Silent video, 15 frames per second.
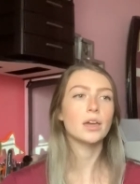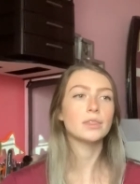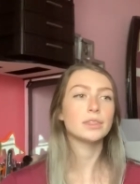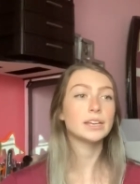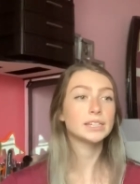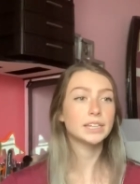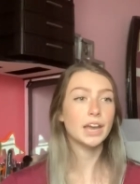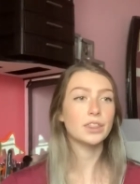
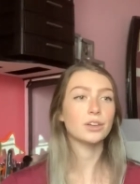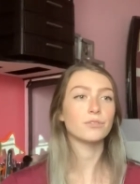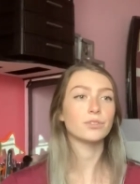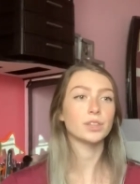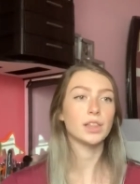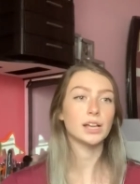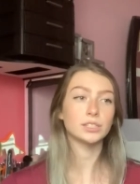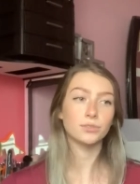Think Together for the
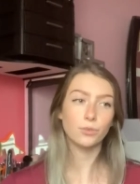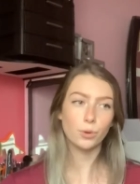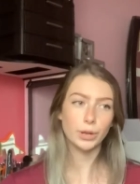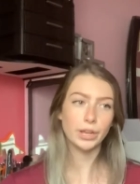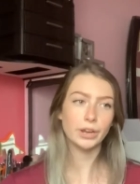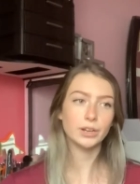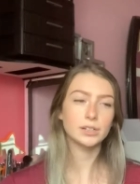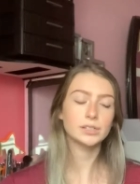last four
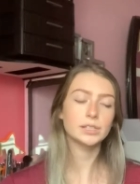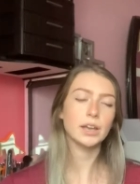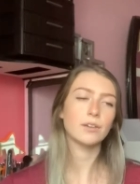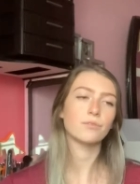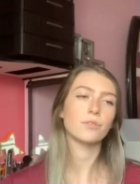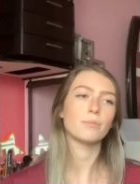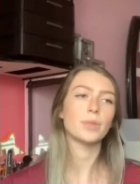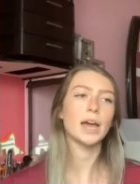years, and
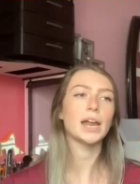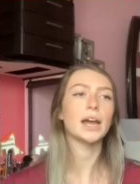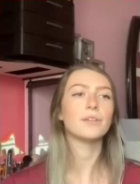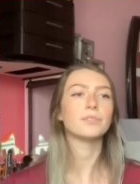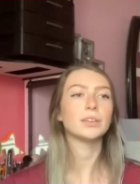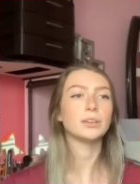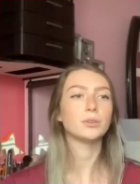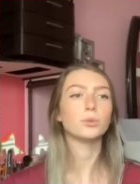from that I've
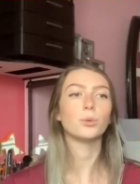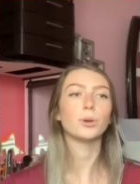gained